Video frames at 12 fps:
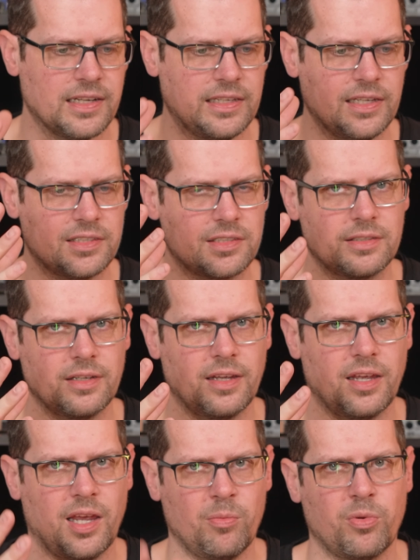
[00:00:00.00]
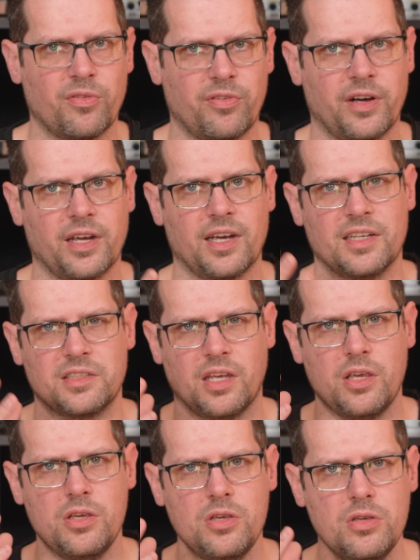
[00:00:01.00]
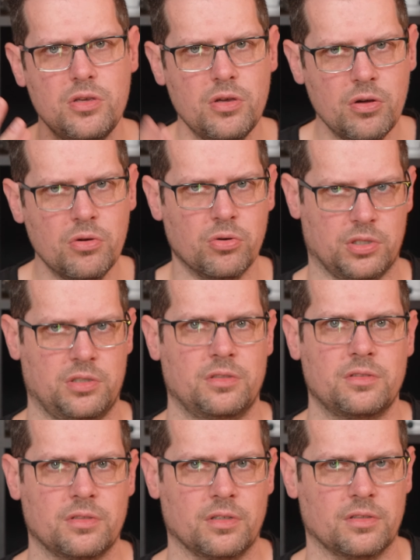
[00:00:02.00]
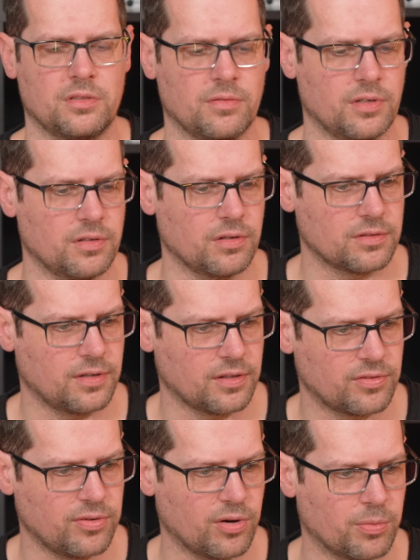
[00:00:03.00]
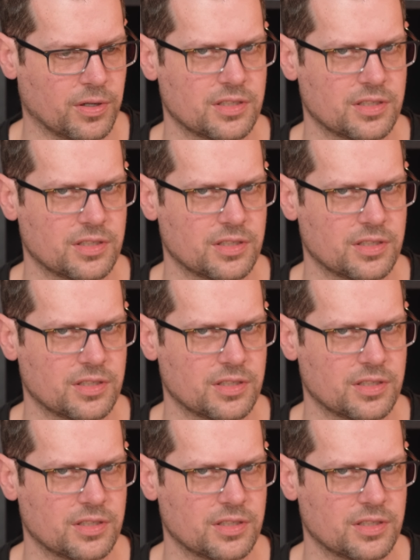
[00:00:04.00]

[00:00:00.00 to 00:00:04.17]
This amplifier has a huge toroidal transformer.